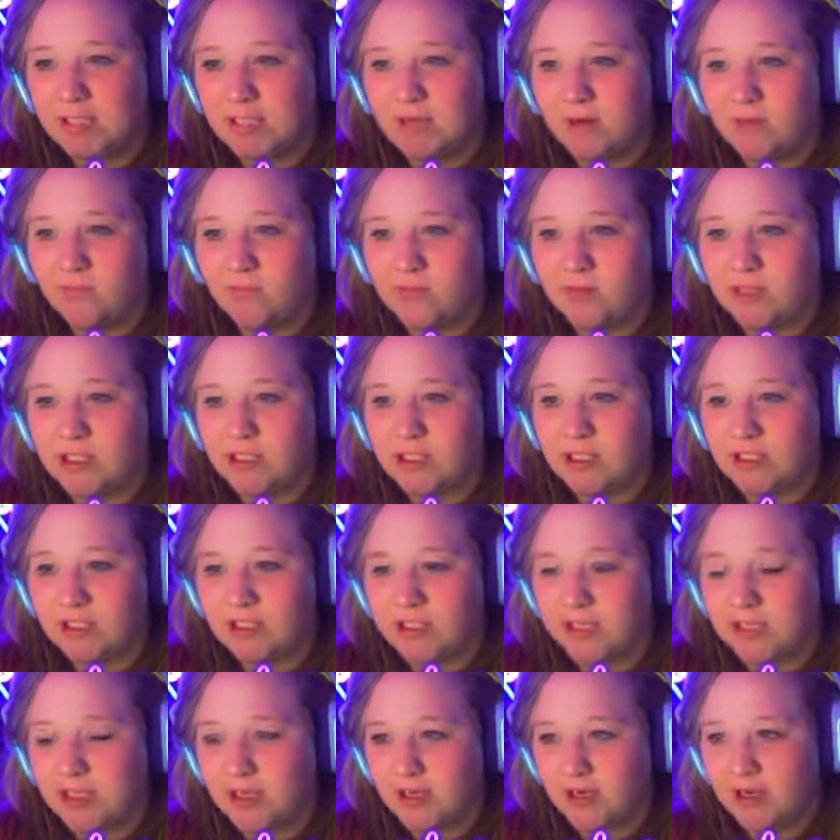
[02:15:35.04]
of rich in this
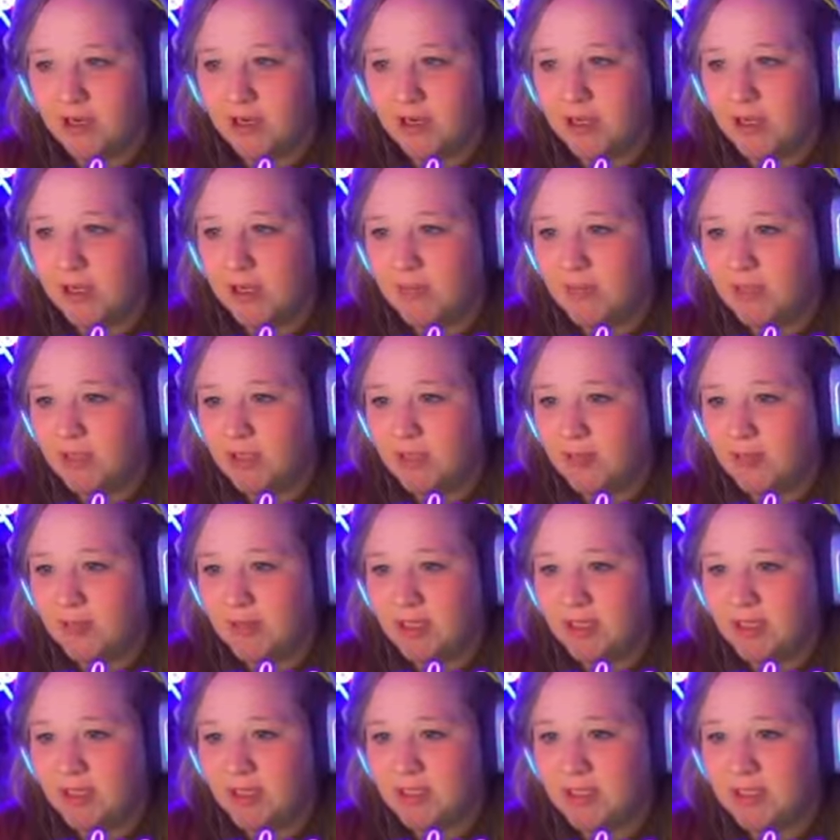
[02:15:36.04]
area up a little
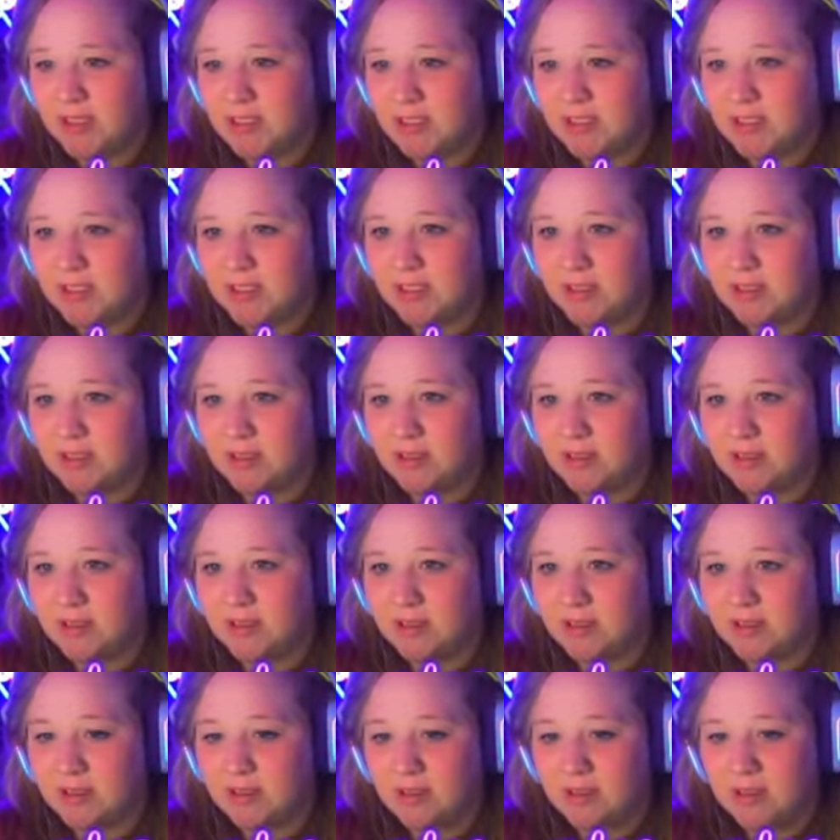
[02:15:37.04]
bit.
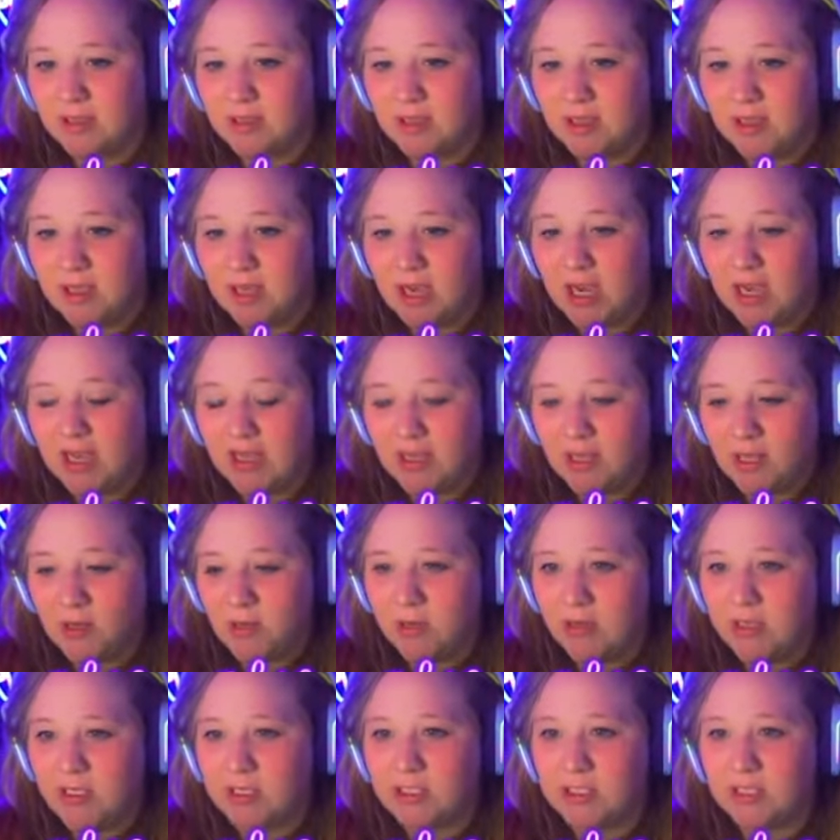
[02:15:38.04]
I think we
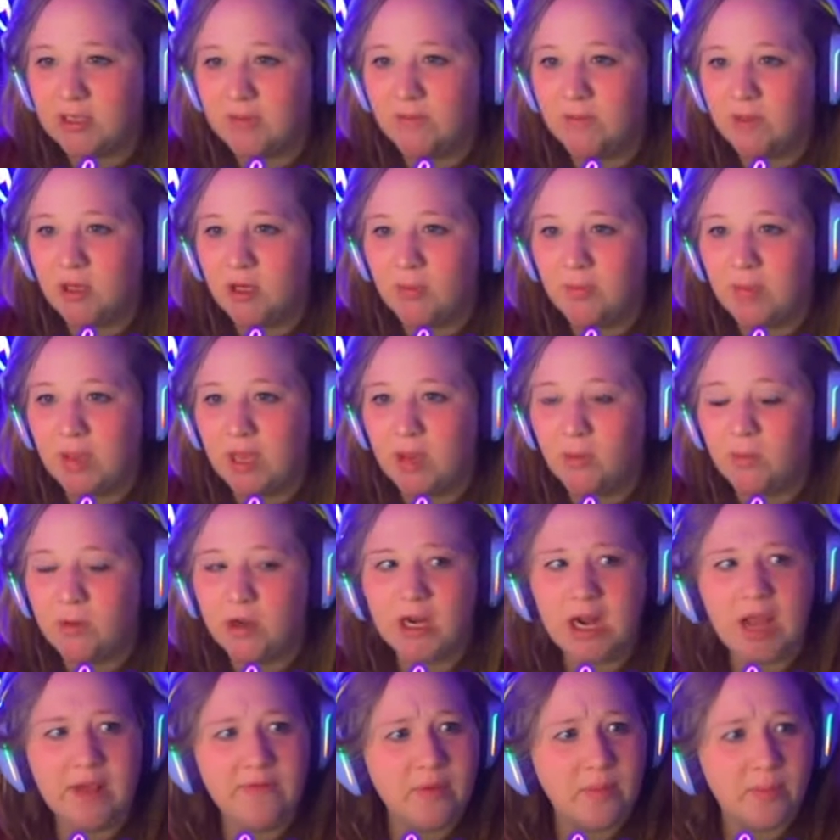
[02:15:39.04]
deserve a new bed. We're gonna
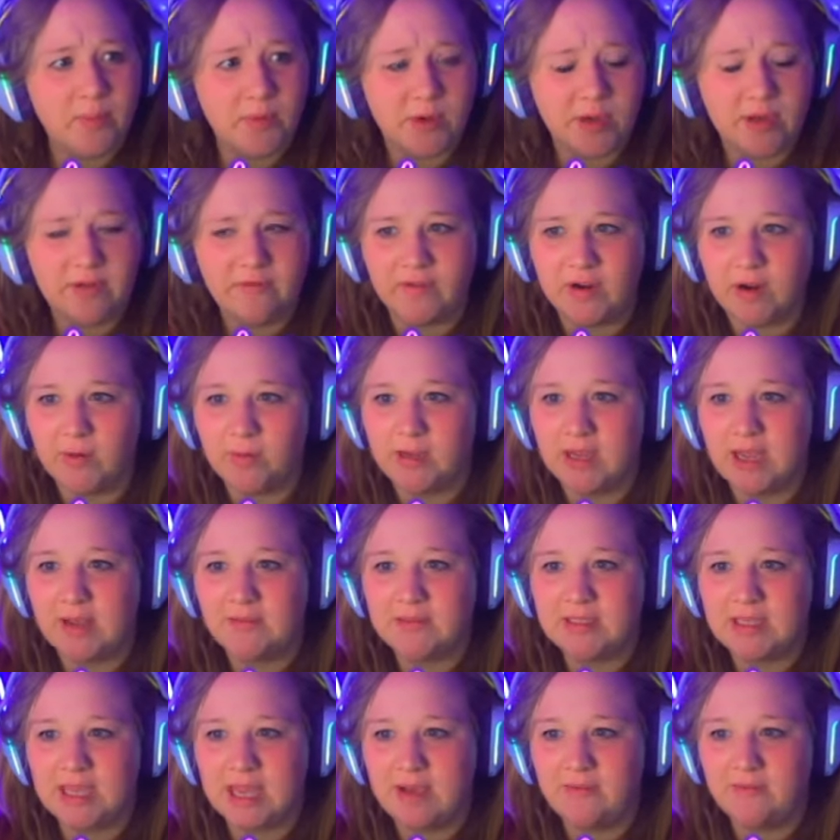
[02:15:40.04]
have a boyfriend. We have to
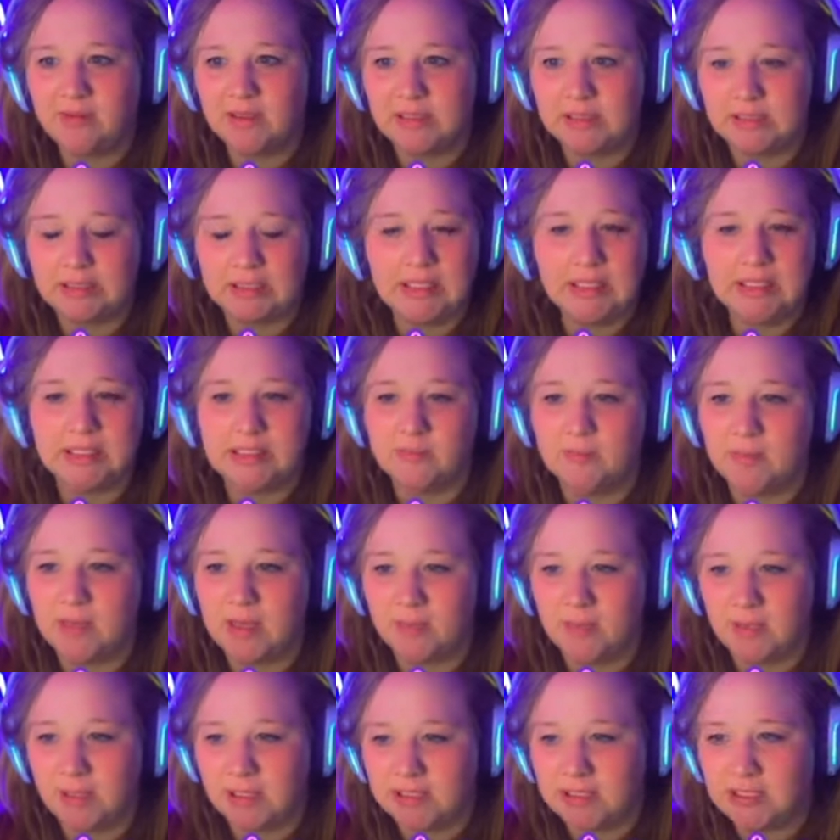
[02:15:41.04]
have at least
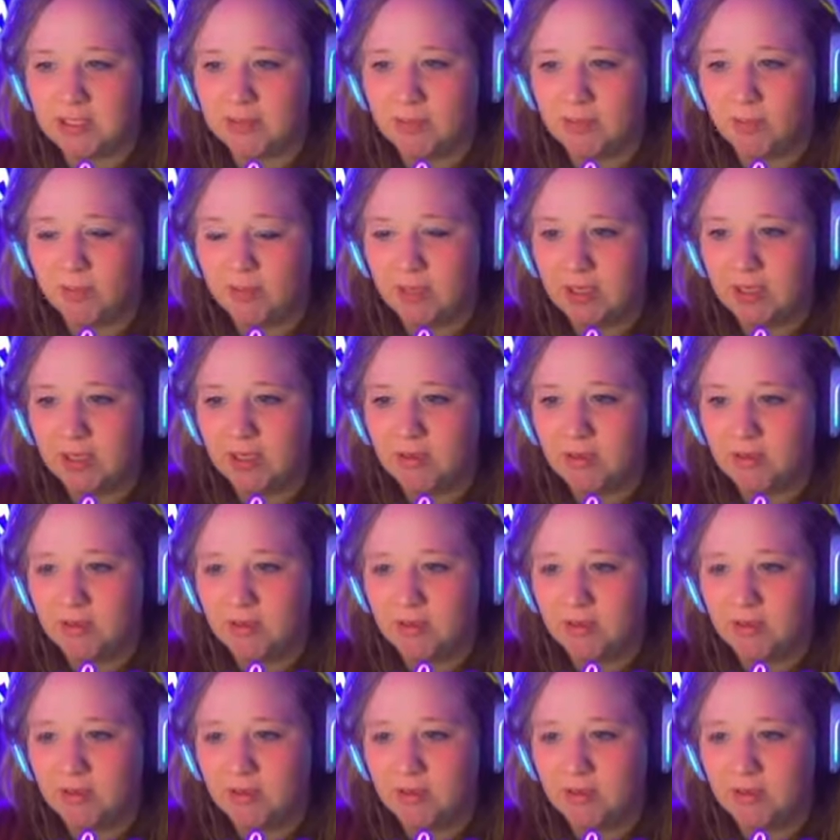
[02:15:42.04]
maybe a double bed.